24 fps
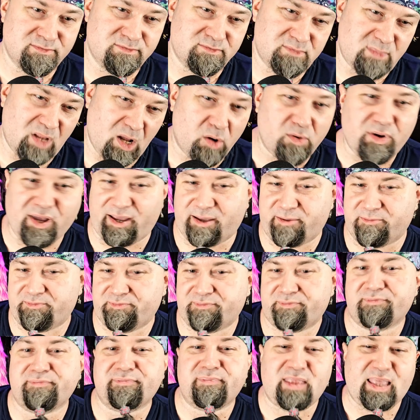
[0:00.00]
Okay.
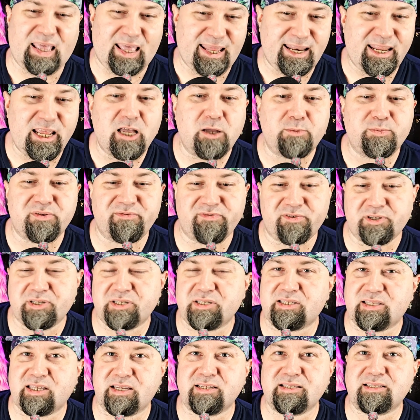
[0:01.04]
It helps
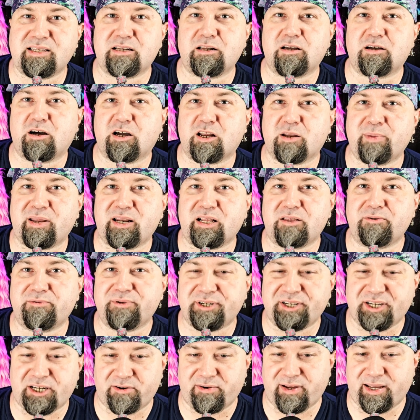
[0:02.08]
versus things that automatically
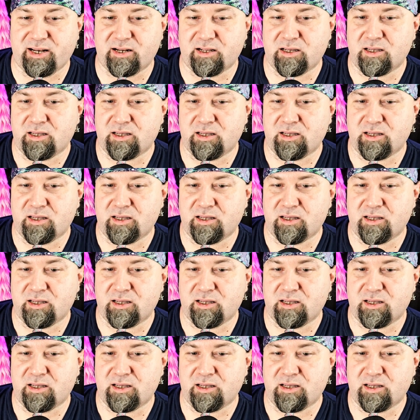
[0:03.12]
regenerate.